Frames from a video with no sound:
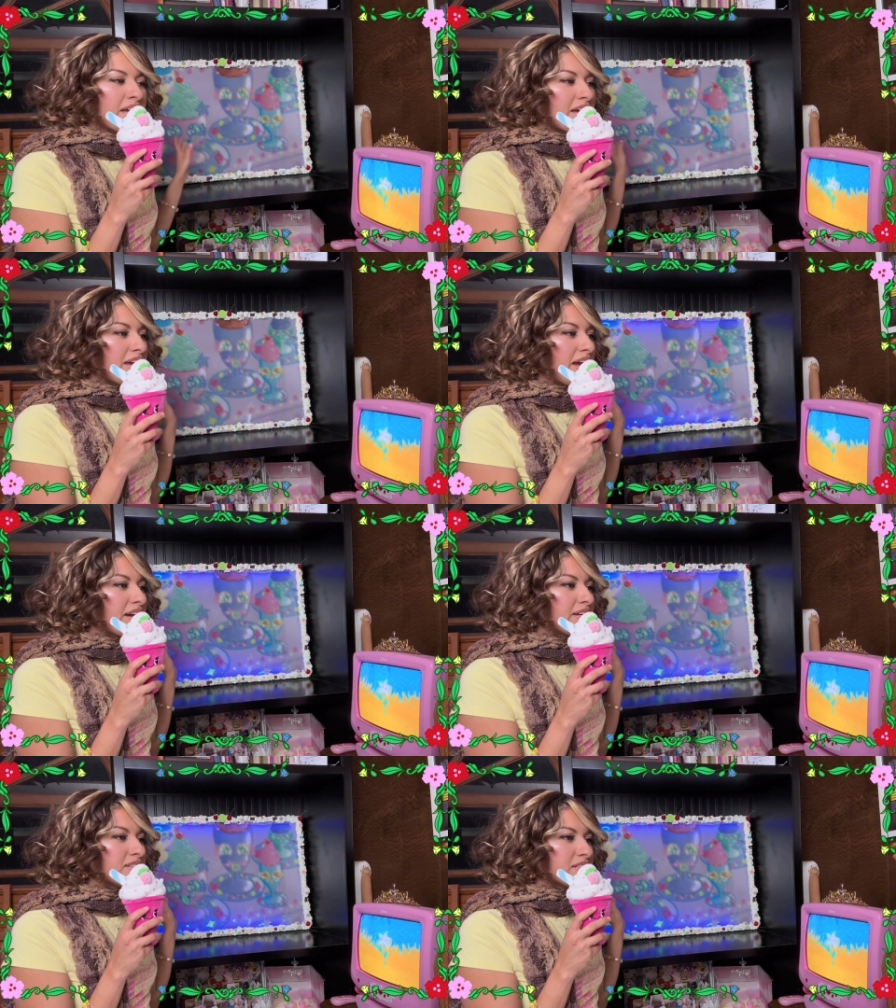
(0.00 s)

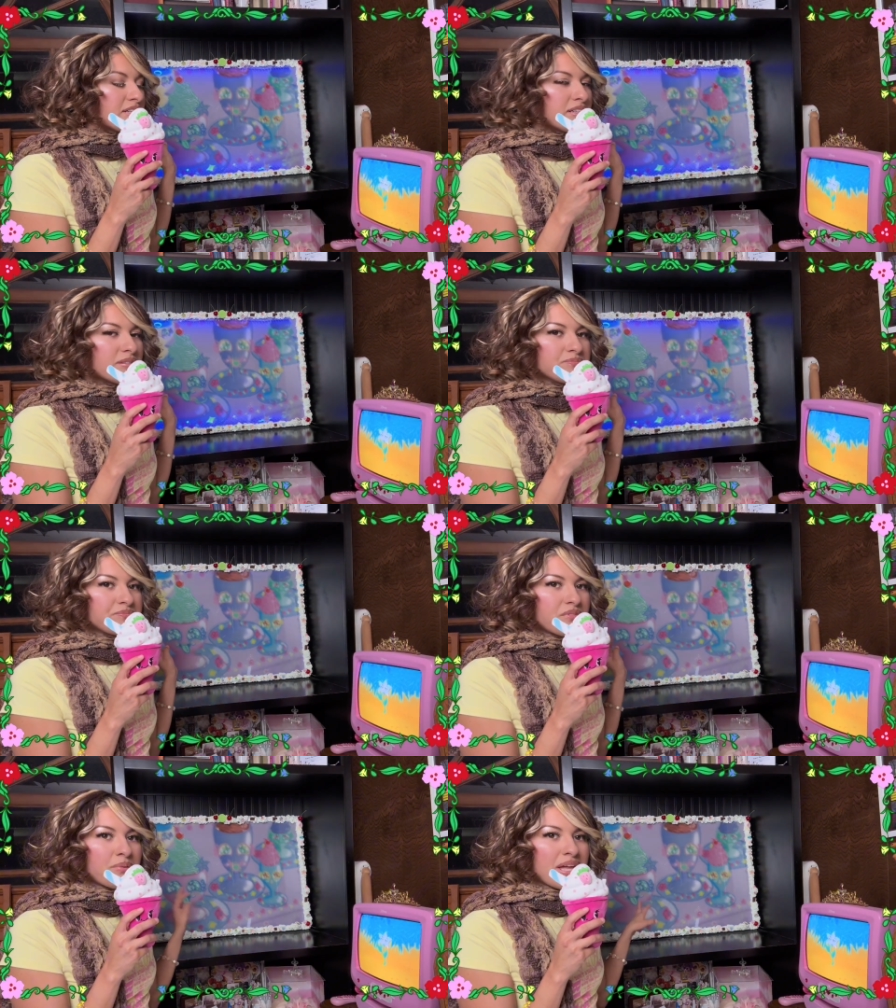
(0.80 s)
And
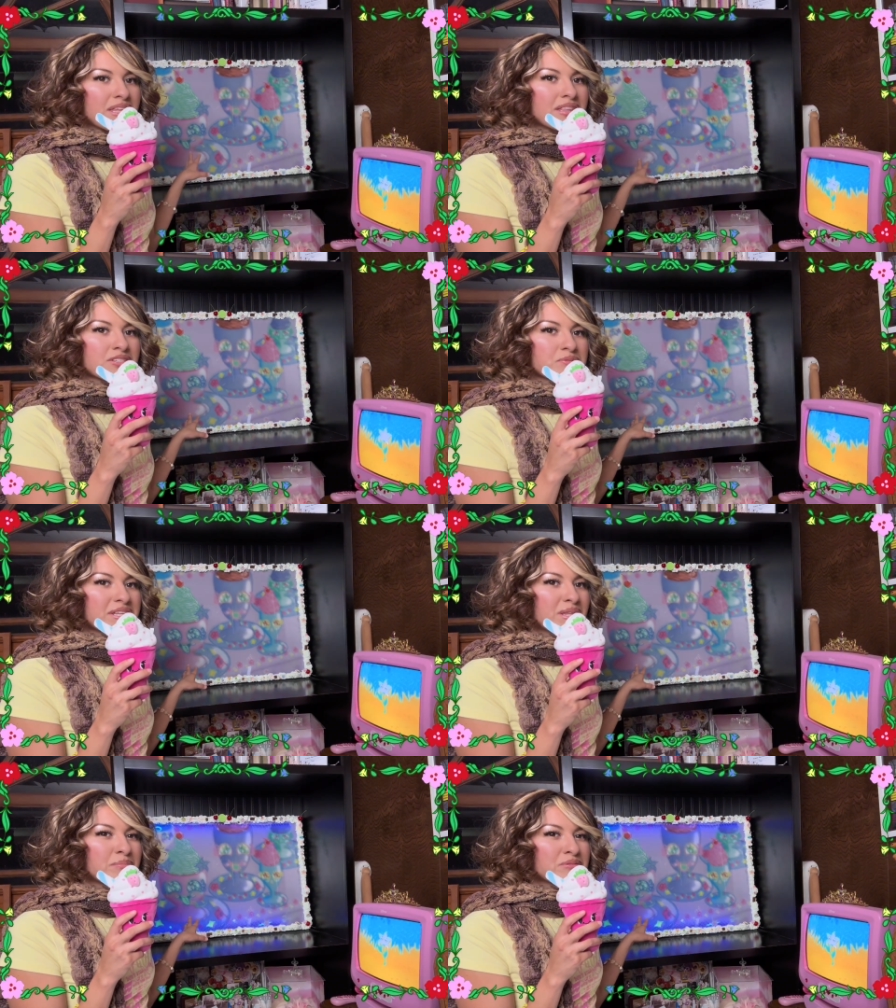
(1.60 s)
but I think this one's like
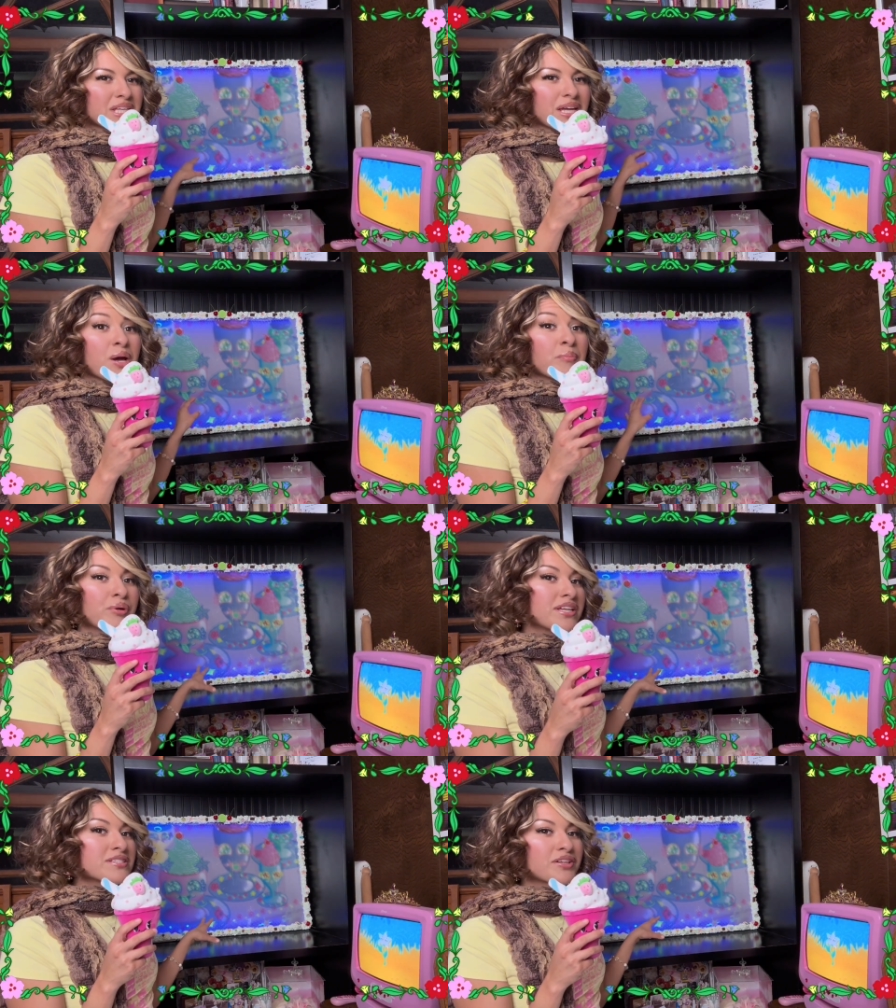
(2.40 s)
the most like
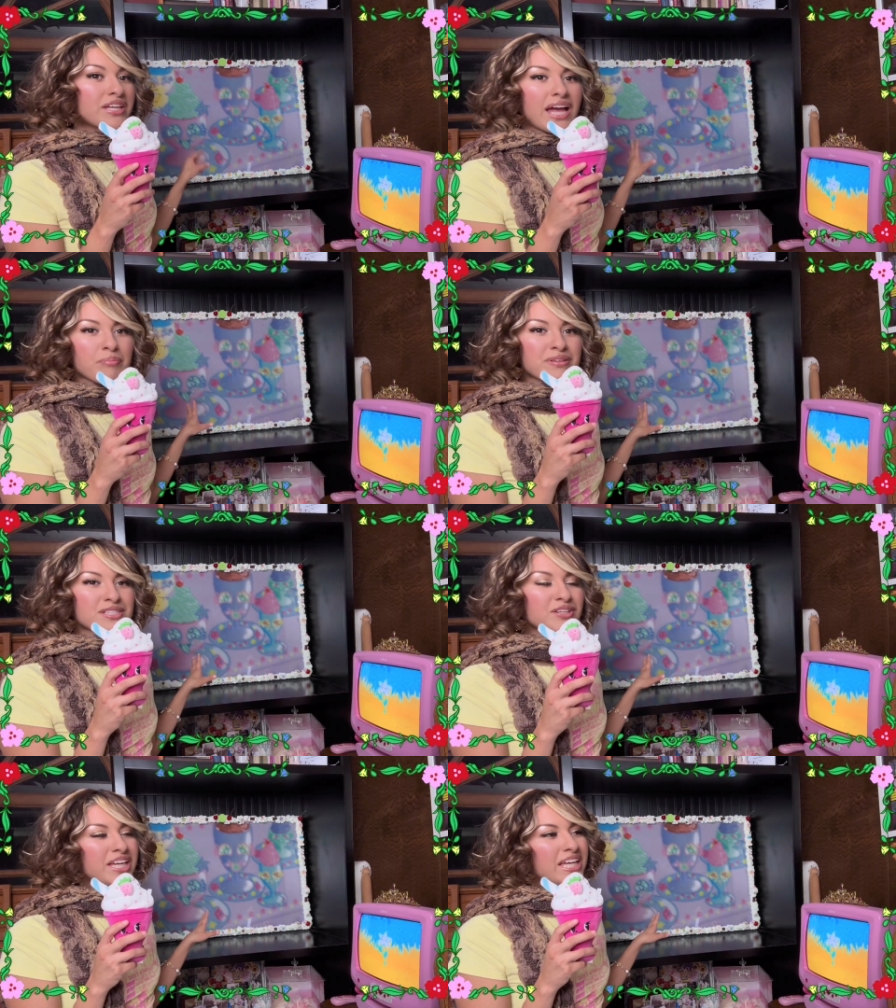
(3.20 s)
prettiest looking, happiest
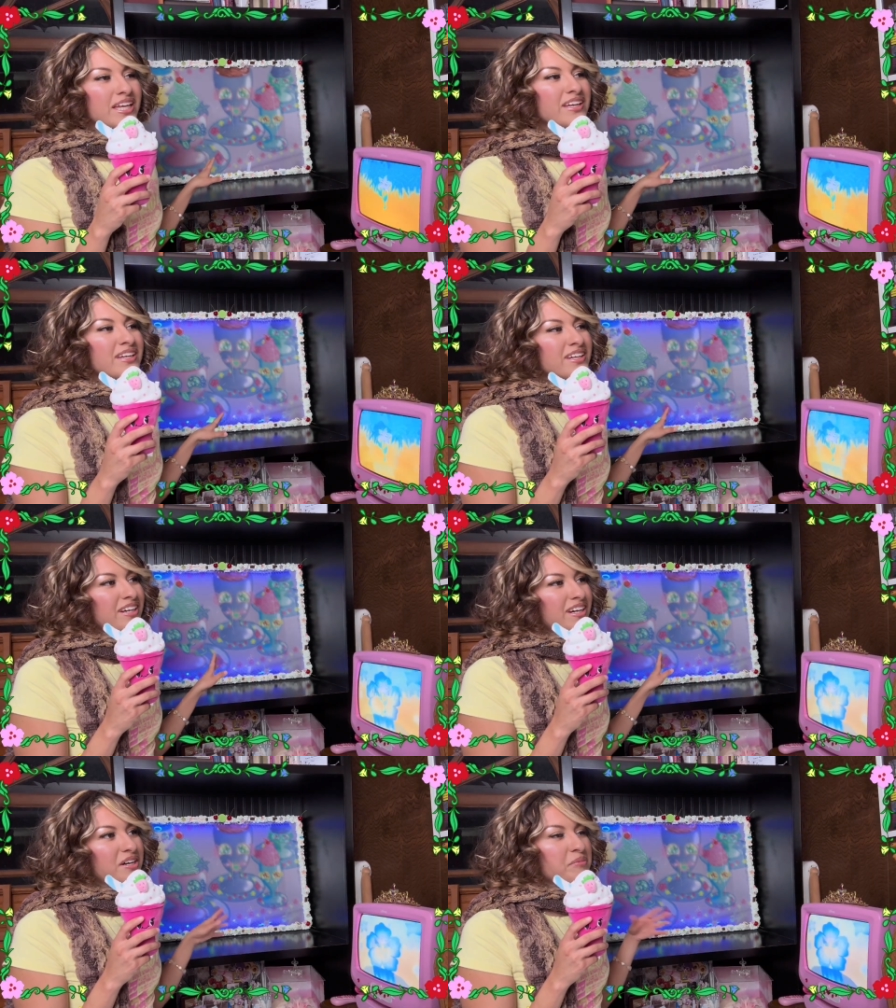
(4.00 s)
looking
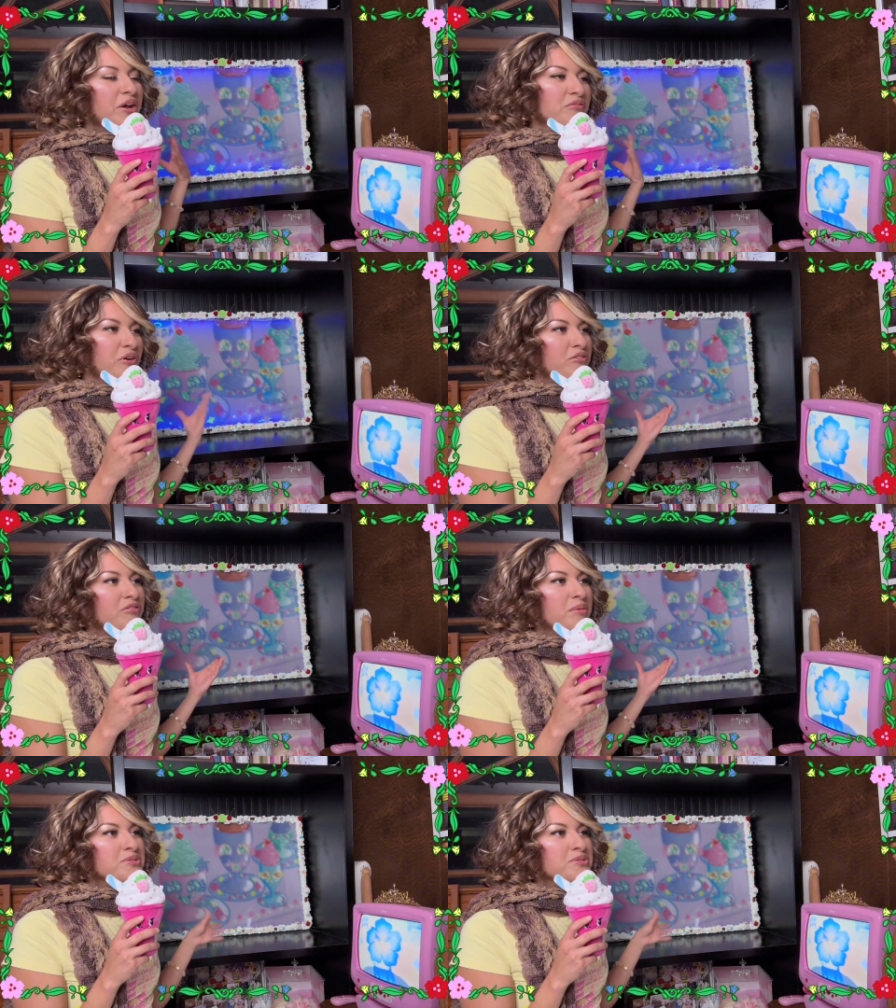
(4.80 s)
out of all of them.